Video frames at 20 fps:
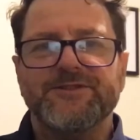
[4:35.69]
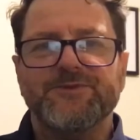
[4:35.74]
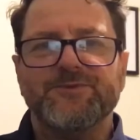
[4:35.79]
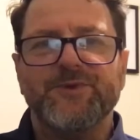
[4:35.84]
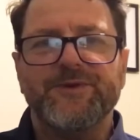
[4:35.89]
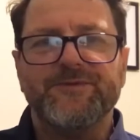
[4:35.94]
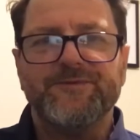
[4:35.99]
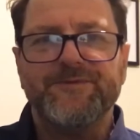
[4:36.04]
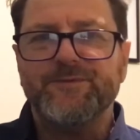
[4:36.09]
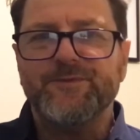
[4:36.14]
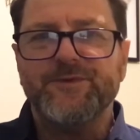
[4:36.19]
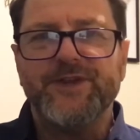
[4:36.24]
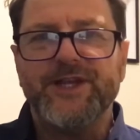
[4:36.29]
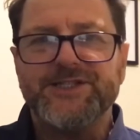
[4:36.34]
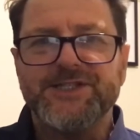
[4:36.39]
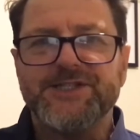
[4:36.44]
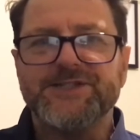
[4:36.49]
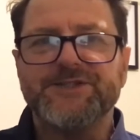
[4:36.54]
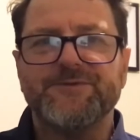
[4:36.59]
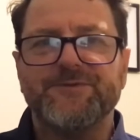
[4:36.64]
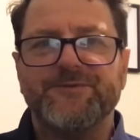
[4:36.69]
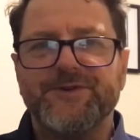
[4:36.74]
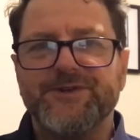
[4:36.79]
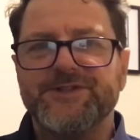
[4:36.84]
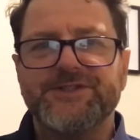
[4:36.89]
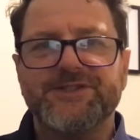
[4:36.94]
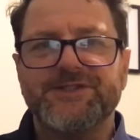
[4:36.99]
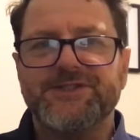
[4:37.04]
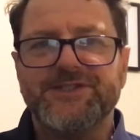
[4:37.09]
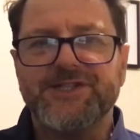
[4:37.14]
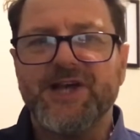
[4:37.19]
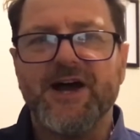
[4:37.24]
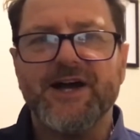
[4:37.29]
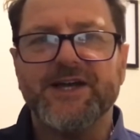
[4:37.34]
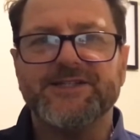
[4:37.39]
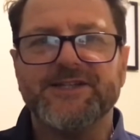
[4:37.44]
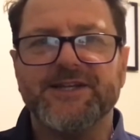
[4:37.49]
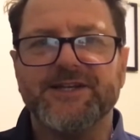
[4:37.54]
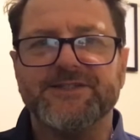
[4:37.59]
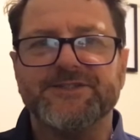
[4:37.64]
this isn't for
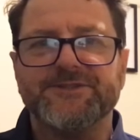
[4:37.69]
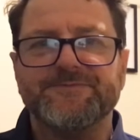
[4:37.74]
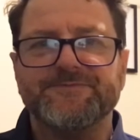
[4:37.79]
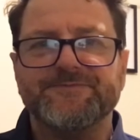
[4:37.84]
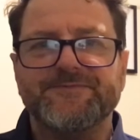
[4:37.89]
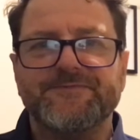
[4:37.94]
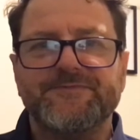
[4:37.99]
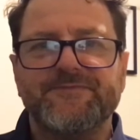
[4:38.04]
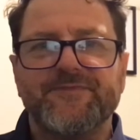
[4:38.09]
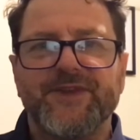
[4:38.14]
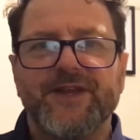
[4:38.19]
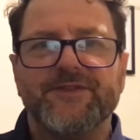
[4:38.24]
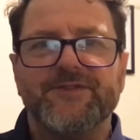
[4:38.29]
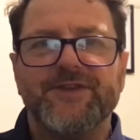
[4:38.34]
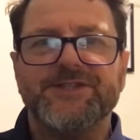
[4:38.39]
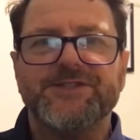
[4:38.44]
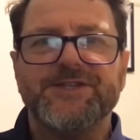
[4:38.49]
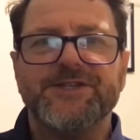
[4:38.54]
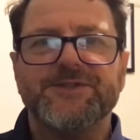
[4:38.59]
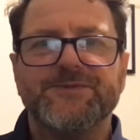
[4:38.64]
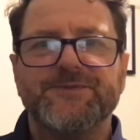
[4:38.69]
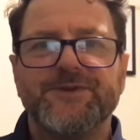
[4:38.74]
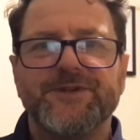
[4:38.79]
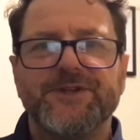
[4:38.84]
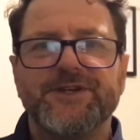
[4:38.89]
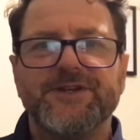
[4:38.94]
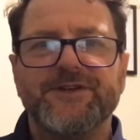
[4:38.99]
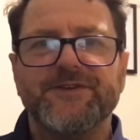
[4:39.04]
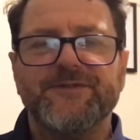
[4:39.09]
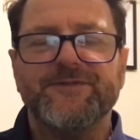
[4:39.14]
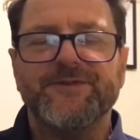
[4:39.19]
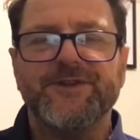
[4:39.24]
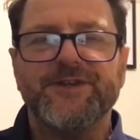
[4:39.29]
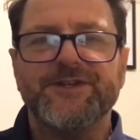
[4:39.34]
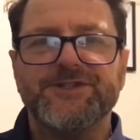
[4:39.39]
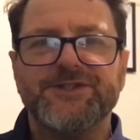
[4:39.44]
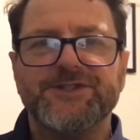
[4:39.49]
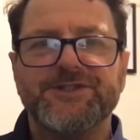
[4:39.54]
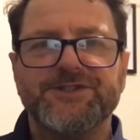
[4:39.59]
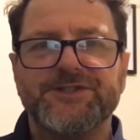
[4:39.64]
scientists. This is for
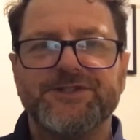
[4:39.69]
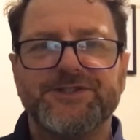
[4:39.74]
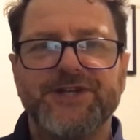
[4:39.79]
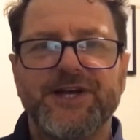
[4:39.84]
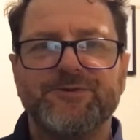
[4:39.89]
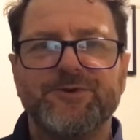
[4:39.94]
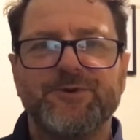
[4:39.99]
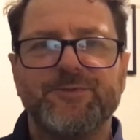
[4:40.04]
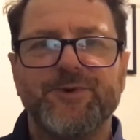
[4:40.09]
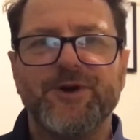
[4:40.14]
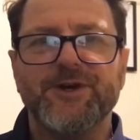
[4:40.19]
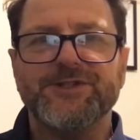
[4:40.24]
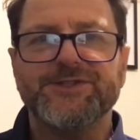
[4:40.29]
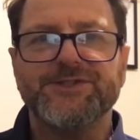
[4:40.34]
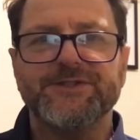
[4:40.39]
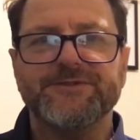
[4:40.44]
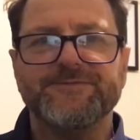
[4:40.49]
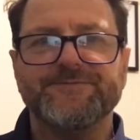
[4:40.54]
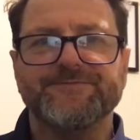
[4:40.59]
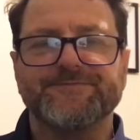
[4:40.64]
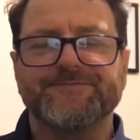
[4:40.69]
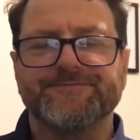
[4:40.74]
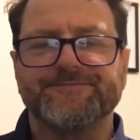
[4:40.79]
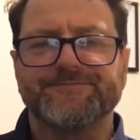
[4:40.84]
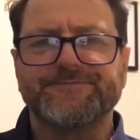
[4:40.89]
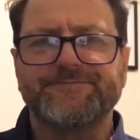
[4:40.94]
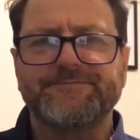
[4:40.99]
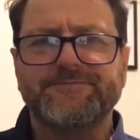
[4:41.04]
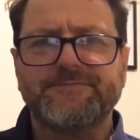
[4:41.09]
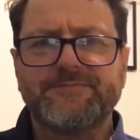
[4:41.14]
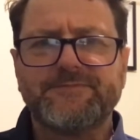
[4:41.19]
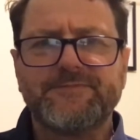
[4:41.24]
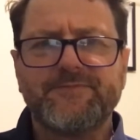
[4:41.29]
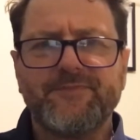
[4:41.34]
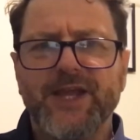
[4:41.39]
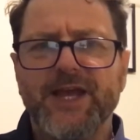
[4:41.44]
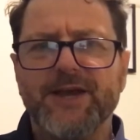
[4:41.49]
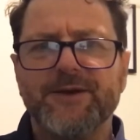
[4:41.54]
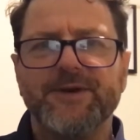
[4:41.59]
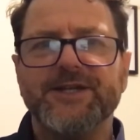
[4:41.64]
just the general person.
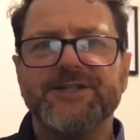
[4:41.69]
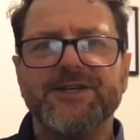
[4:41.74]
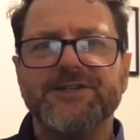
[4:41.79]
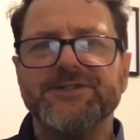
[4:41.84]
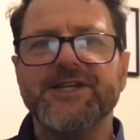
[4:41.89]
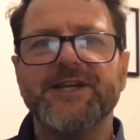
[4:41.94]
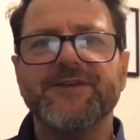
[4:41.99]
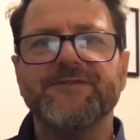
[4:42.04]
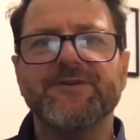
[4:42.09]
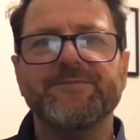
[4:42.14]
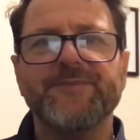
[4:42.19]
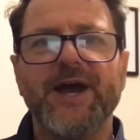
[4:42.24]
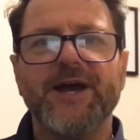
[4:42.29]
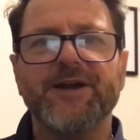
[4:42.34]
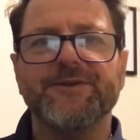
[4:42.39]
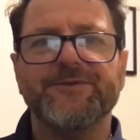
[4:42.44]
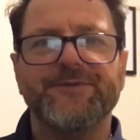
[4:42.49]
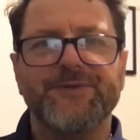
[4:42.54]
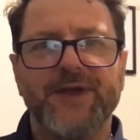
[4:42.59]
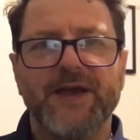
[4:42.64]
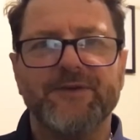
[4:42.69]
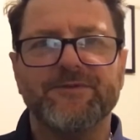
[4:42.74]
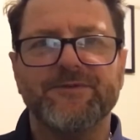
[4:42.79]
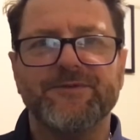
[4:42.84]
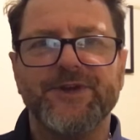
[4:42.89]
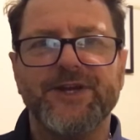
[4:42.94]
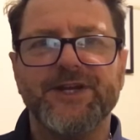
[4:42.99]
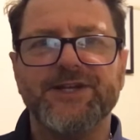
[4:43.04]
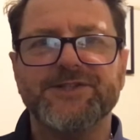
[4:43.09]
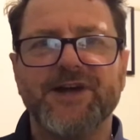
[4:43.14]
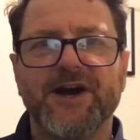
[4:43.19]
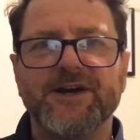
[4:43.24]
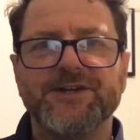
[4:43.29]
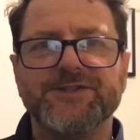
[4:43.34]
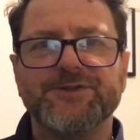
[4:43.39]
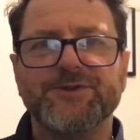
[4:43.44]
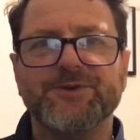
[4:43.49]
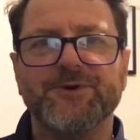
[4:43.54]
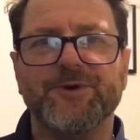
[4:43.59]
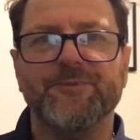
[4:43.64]
It doesn't even matter if you haven't finished high
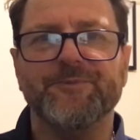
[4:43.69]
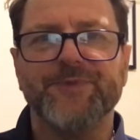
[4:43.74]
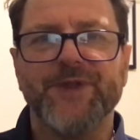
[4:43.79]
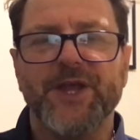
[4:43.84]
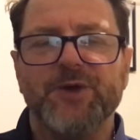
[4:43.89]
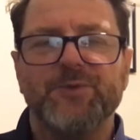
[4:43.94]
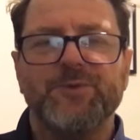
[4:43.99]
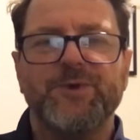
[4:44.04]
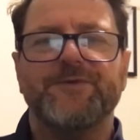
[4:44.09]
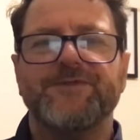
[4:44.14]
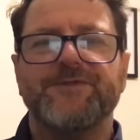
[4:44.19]
school. We've